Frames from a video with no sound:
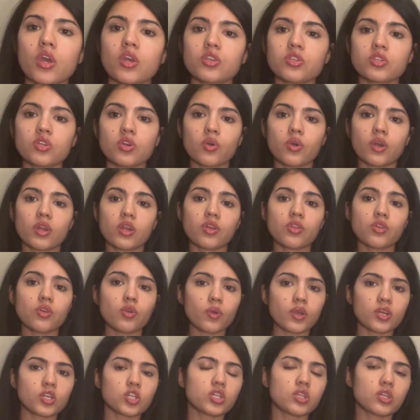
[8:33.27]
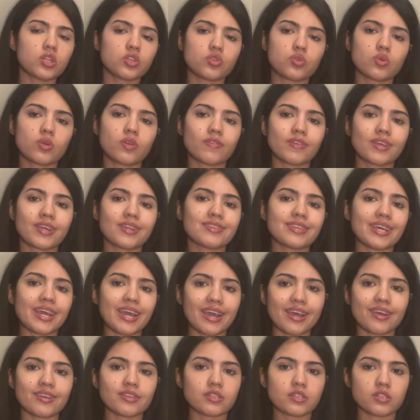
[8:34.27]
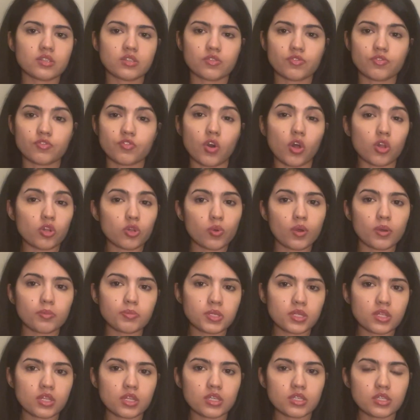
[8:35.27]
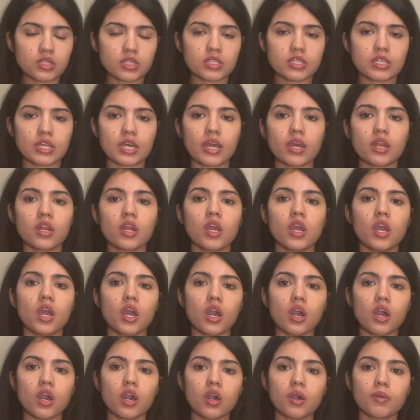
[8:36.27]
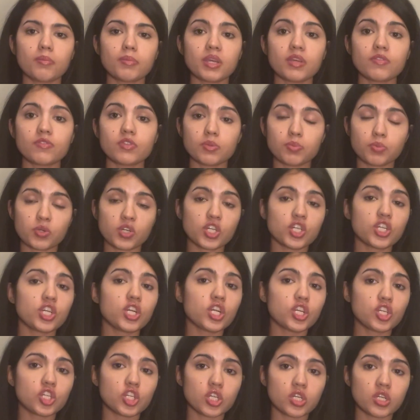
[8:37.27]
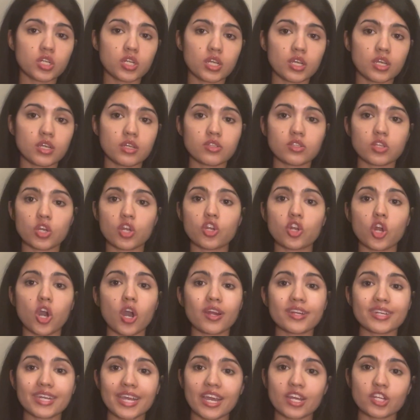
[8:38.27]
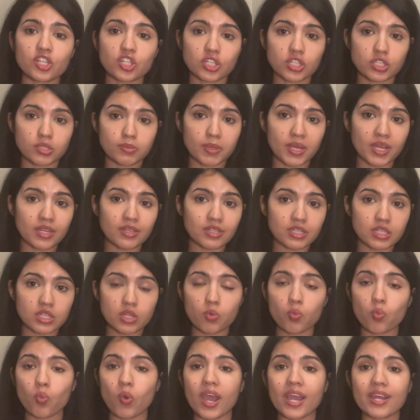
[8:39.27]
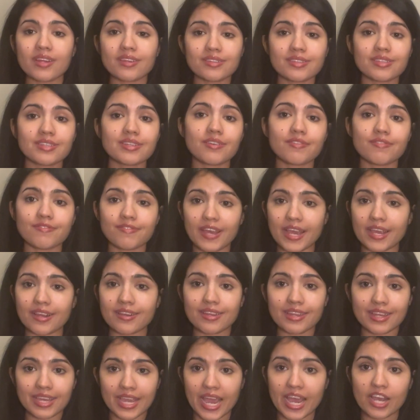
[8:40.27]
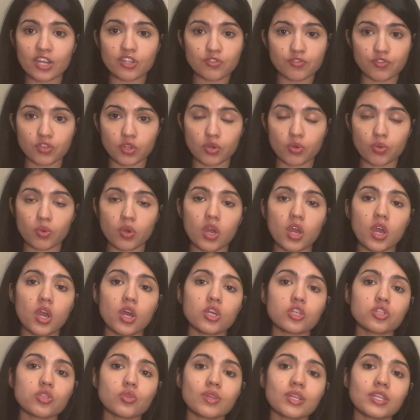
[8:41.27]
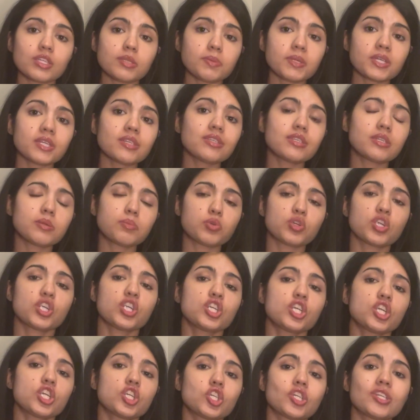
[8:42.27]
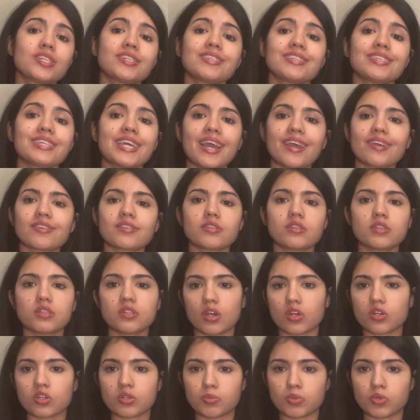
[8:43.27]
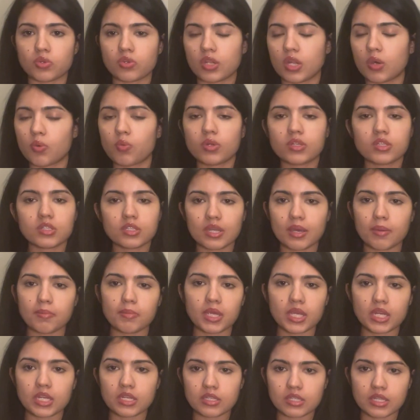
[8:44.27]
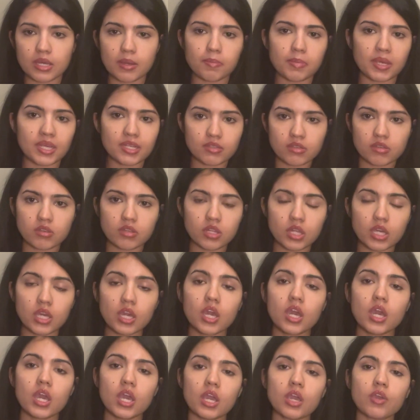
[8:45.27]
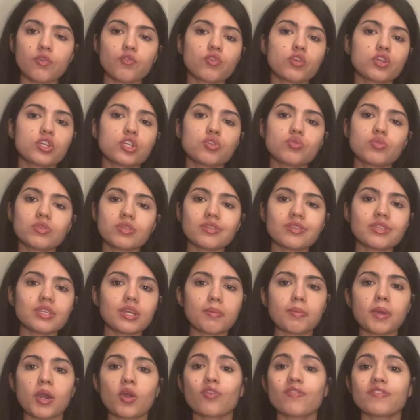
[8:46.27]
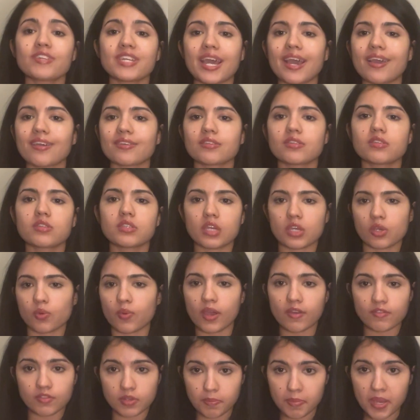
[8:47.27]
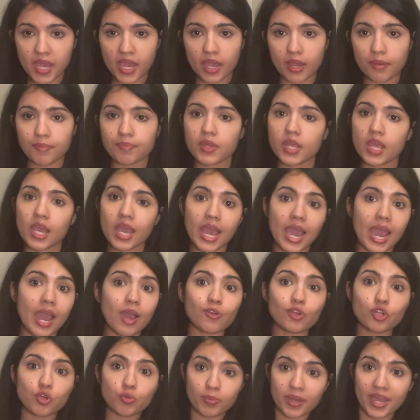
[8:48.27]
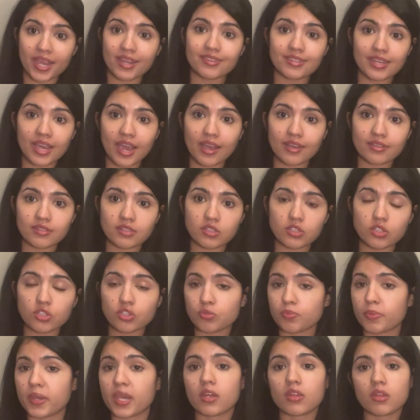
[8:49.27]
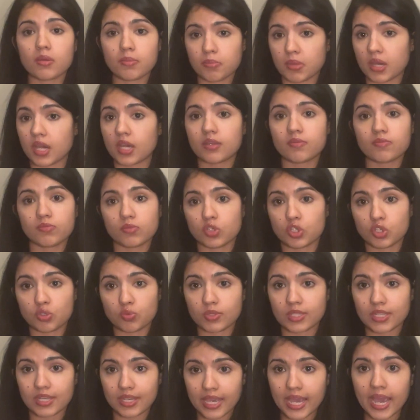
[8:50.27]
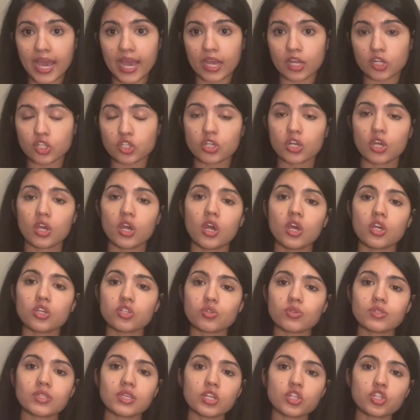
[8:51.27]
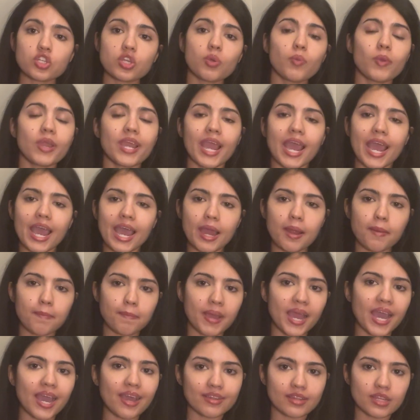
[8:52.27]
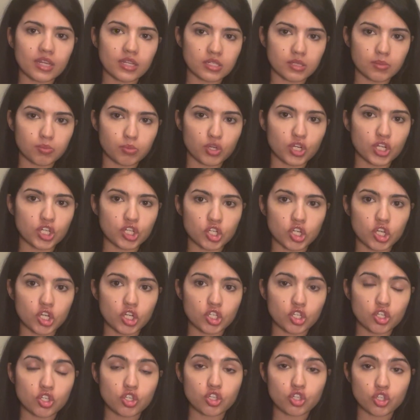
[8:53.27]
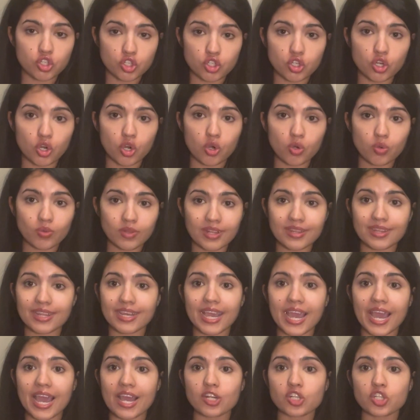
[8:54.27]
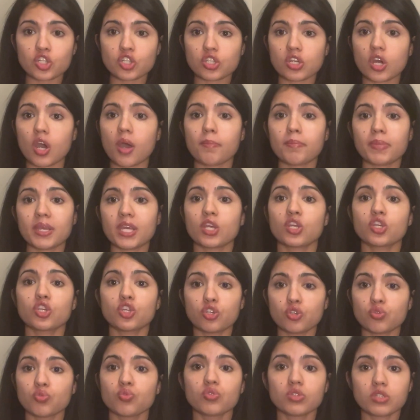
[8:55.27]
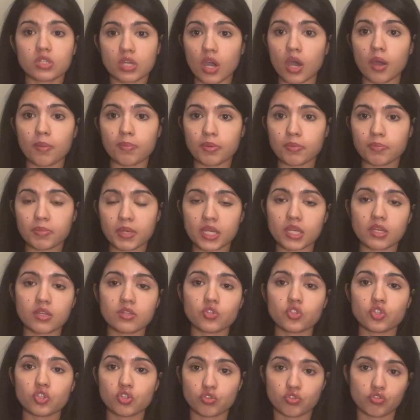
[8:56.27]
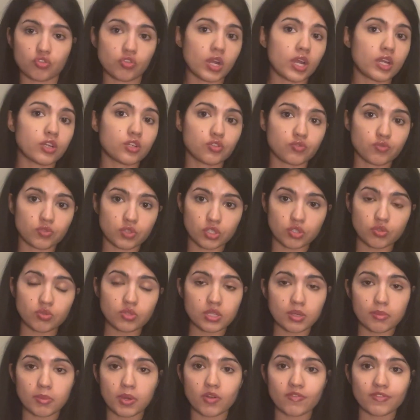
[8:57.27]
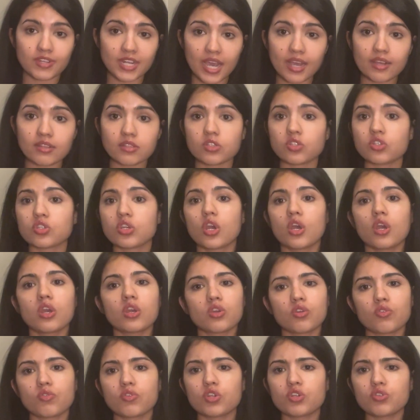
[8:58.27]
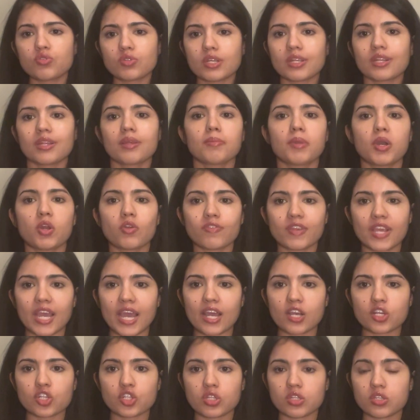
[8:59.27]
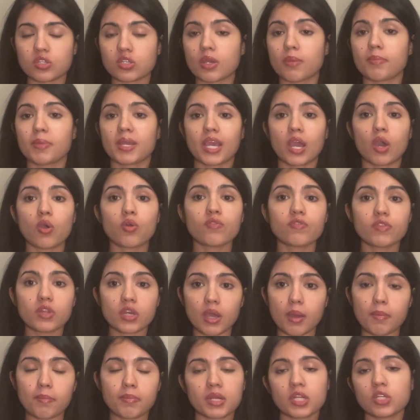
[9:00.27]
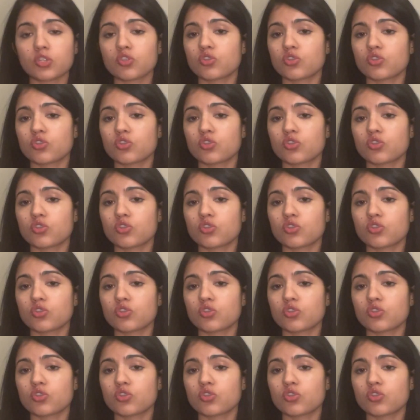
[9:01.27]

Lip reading: So another question that sort of gets asked as a follow-up to this is that if depreciation is a non-cash expense, then why does it affect the cash flow? So that's because depreciation is tax deductible. Now, what does that mean? Is that basically it reduces the amount of taxes that you have to pay. How do you pay taxes? You pay them by using cash. So essentially we add back that depreciation to show that the cash is not being used up, because you're trying to reduce the amount of taxes. You're reducing the amount of cash that's coming out of the company.